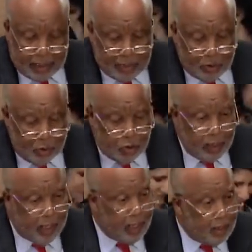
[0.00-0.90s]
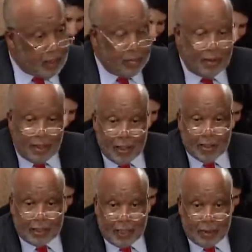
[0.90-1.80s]
Chairman, you are there, or some
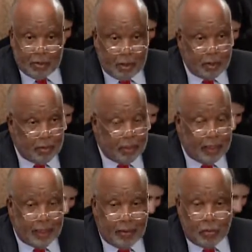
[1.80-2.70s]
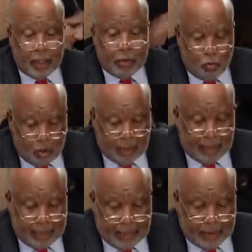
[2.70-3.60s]
other chairman of the committee, that we can really
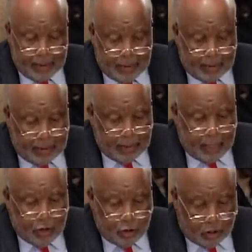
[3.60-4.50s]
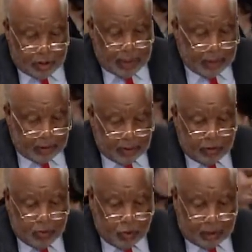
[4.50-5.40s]
get our
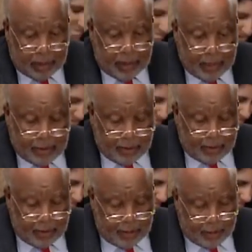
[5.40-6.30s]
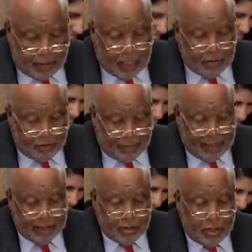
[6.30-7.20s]
jurisdiction within the, the
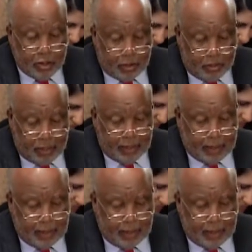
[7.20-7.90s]
confines of this committee